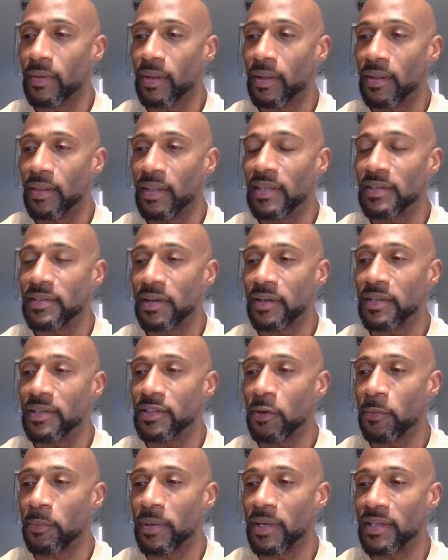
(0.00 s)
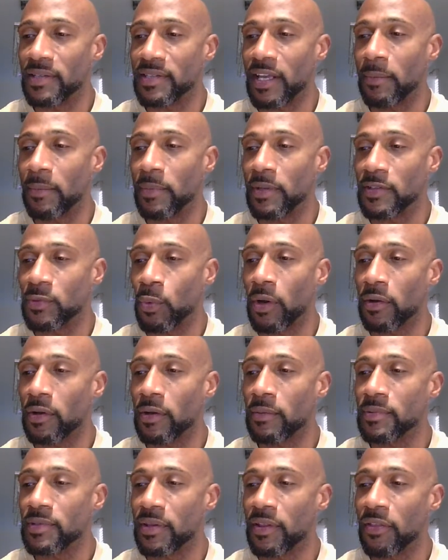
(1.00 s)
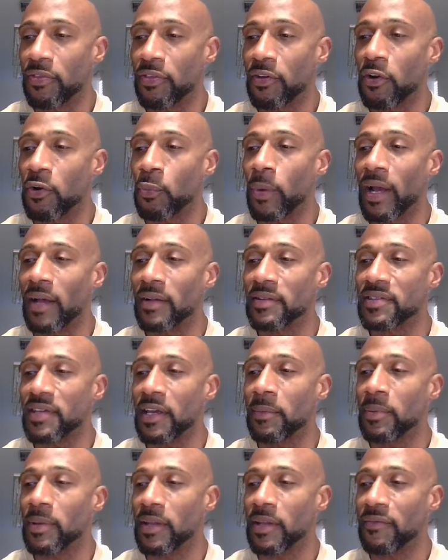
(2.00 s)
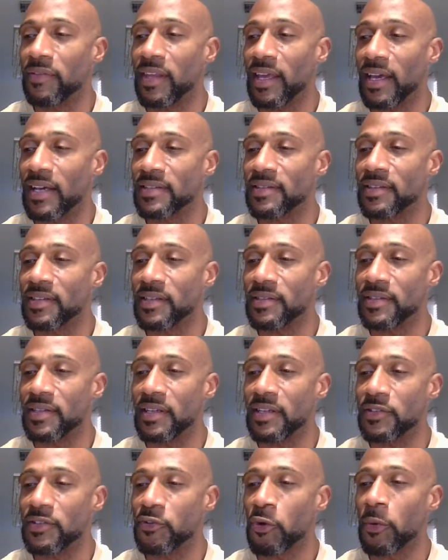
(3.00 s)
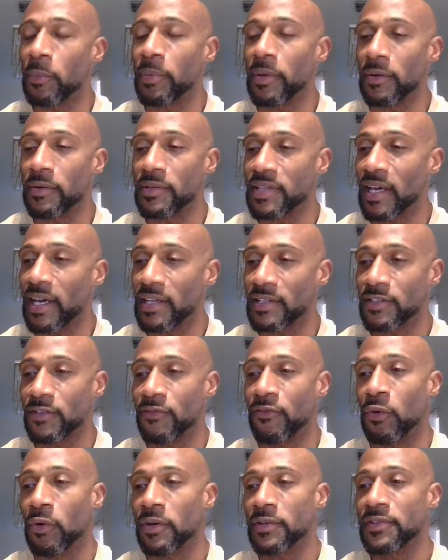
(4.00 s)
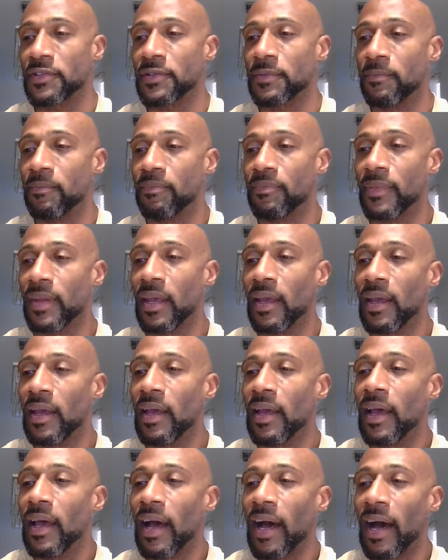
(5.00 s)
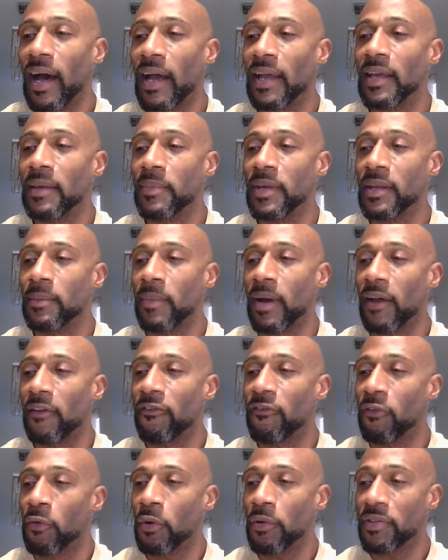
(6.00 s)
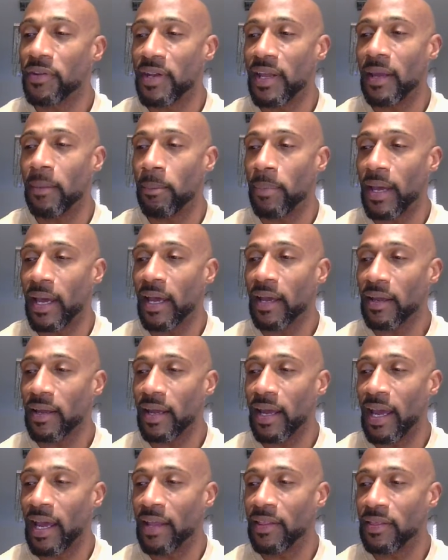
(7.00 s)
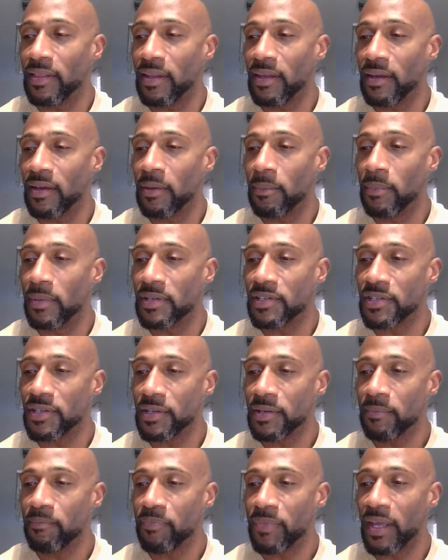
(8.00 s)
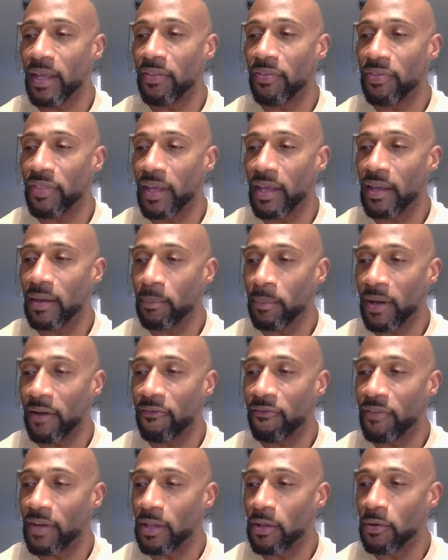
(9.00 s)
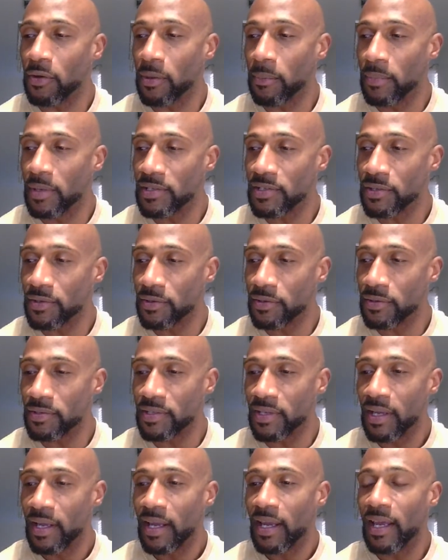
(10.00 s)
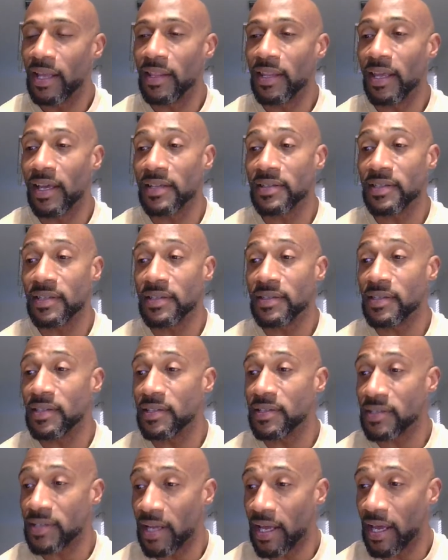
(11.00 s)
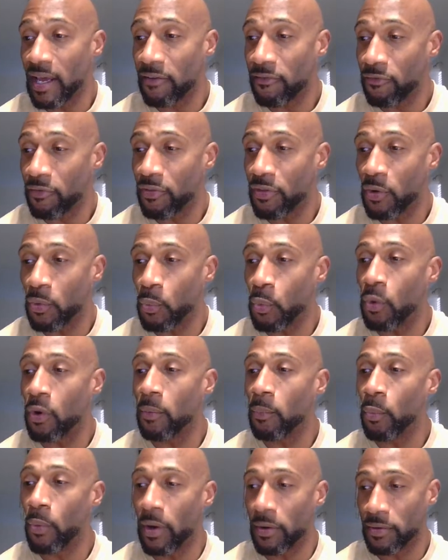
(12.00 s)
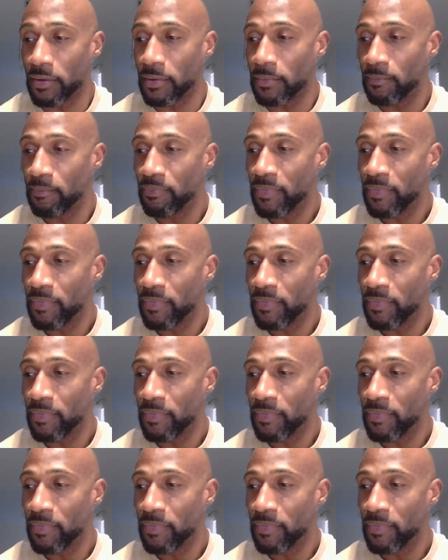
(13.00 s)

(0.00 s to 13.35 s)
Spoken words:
These are his opening statements. Welcome to the third roundtable of the SEC's Crypto Task Force. I am in my fourth day back at the commission and thank my fellow commissioners and the SEC staff for their warm welcome.